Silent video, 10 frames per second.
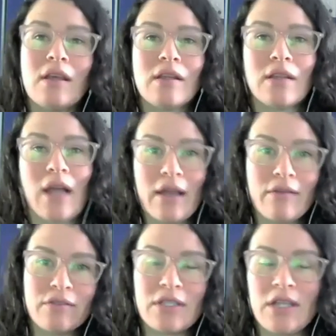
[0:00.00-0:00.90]

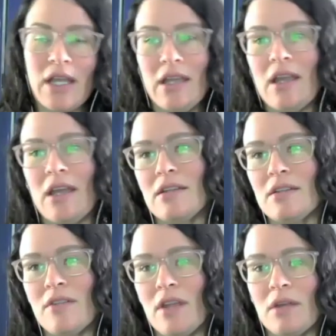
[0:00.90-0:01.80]
live today and
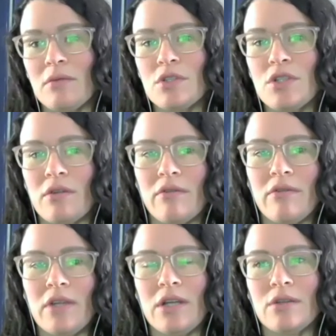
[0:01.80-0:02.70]
then I will share the
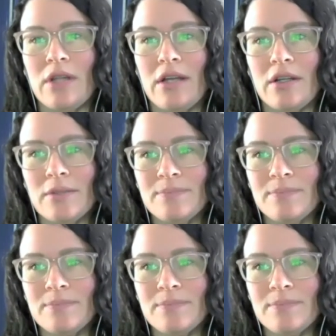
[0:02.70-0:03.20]
video later.